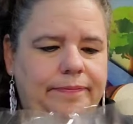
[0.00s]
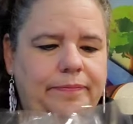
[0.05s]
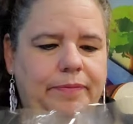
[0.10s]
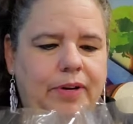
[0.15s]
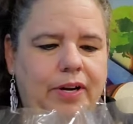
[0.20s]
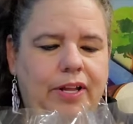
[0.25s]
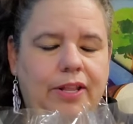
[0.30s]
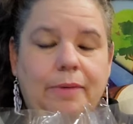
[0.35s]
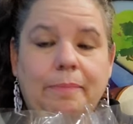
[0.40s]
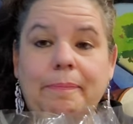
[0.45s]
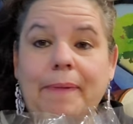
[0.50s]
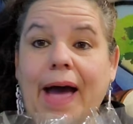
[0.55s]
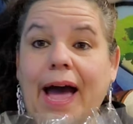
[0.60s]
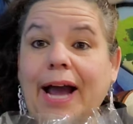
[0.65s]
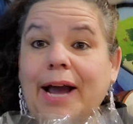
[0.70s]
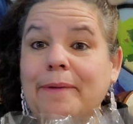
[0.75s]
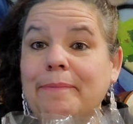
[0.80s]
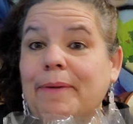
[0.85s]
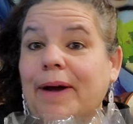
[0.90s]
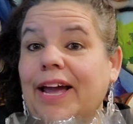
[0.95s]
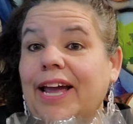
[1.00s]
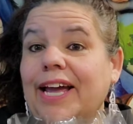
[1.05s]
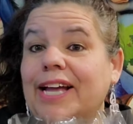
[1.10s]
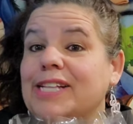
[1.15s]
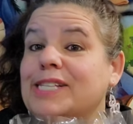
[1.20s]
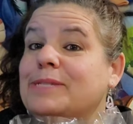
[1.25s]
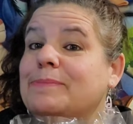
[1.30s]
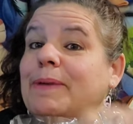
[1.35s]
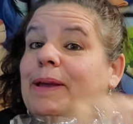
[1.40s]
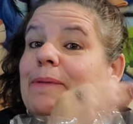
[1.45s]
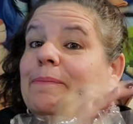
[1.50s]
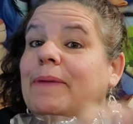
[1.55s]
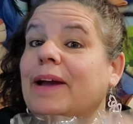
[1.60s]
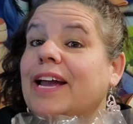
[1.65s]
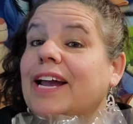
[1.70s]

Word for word: and on the back of my hands. Make my